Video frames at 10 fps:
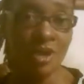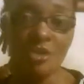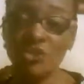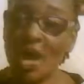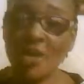
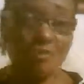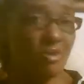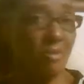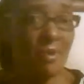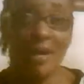Child, you
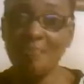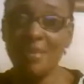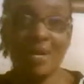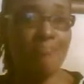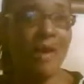coming at
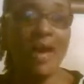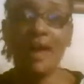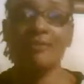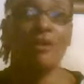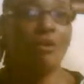me and
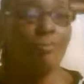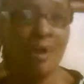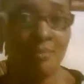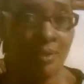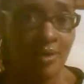mine? No,
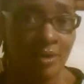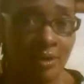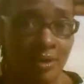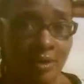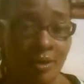baby.
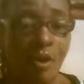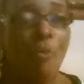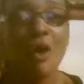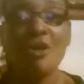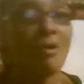
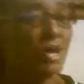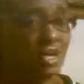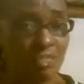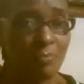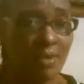Where your
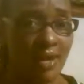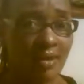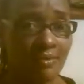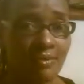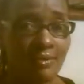husband at?
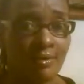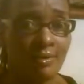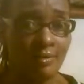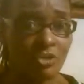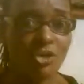
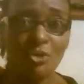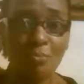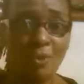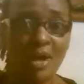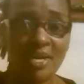Till you
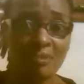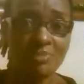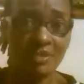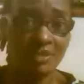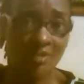bring him
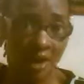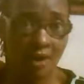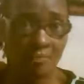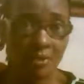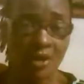to the
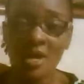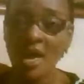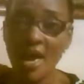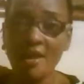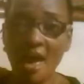table
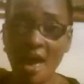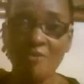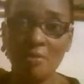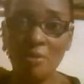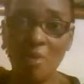and have
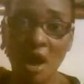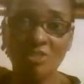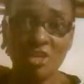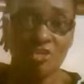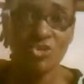him around
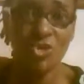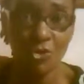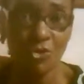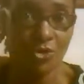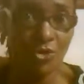this
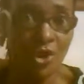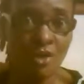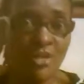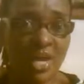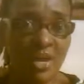circle,
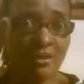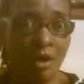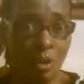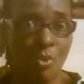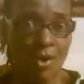then
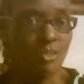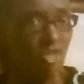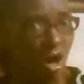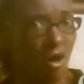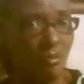we can
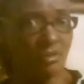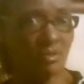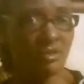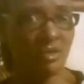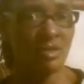talk.
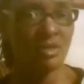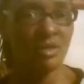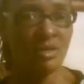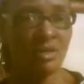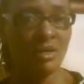
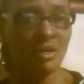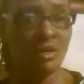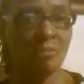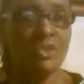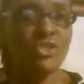
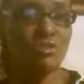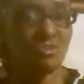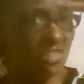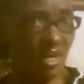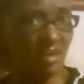But you
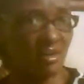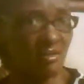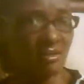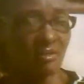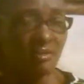single.
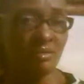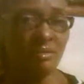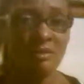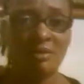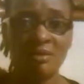
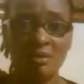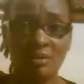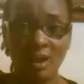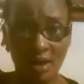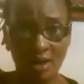
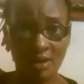Huh?